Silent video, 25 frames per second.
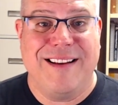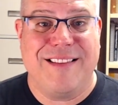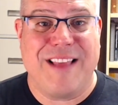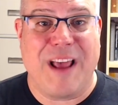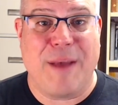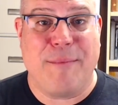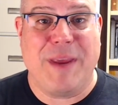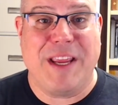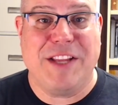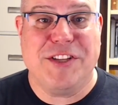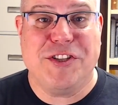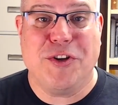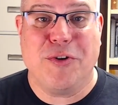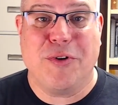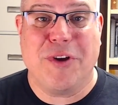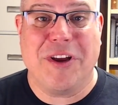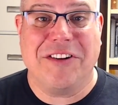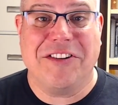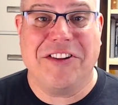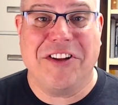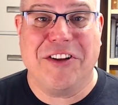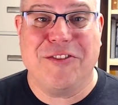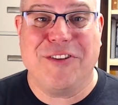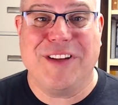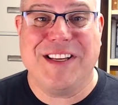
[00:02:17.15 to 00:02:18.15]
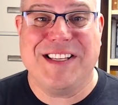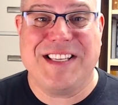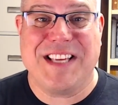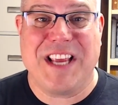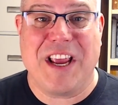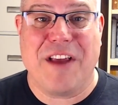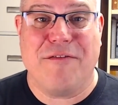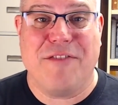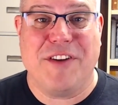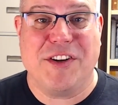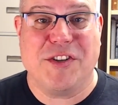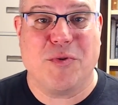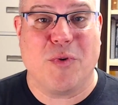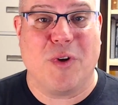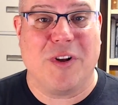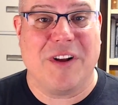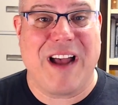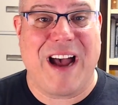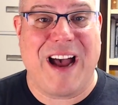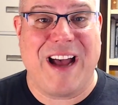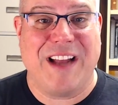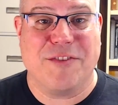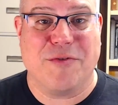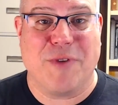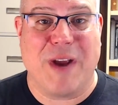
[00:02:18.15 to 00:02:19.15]
That means you can clearly see a visual
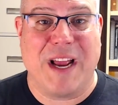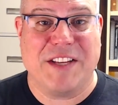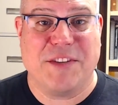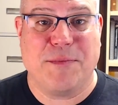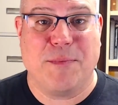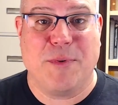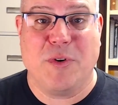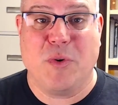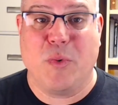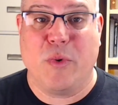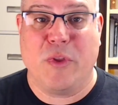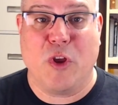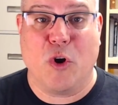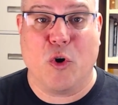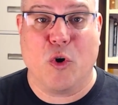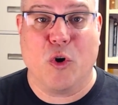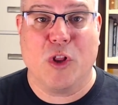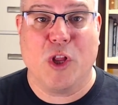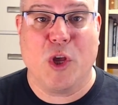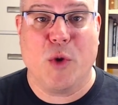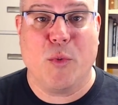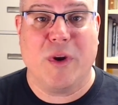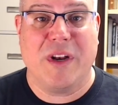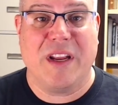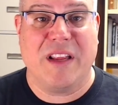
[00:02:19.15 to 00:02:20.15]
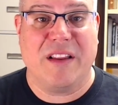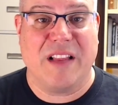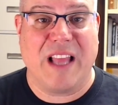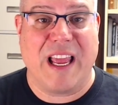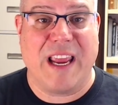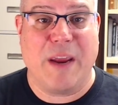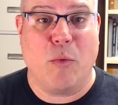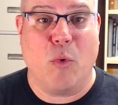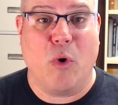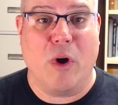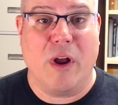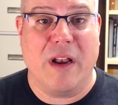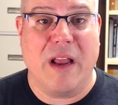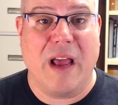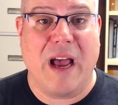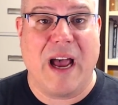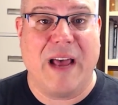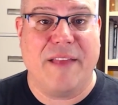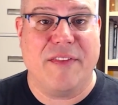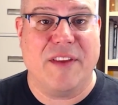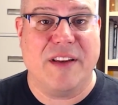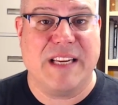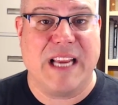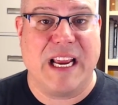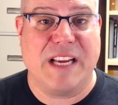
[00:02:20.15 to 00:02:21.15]
contrast between the early wood and late wood
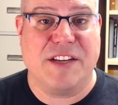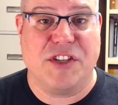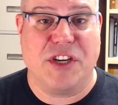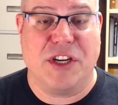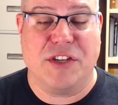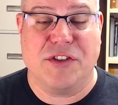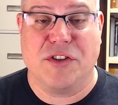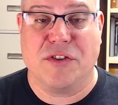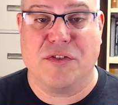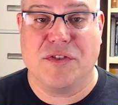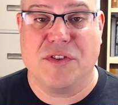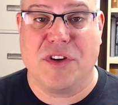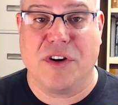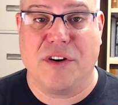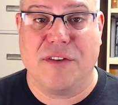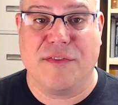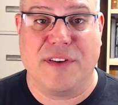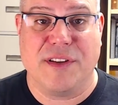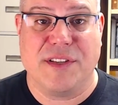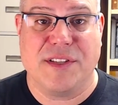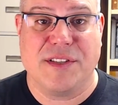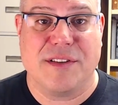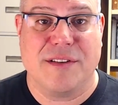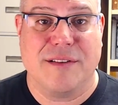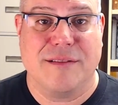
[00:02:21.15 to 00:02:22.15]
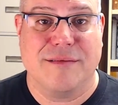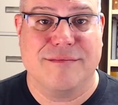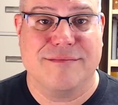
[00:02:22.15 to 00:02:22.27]
on the tangential surface.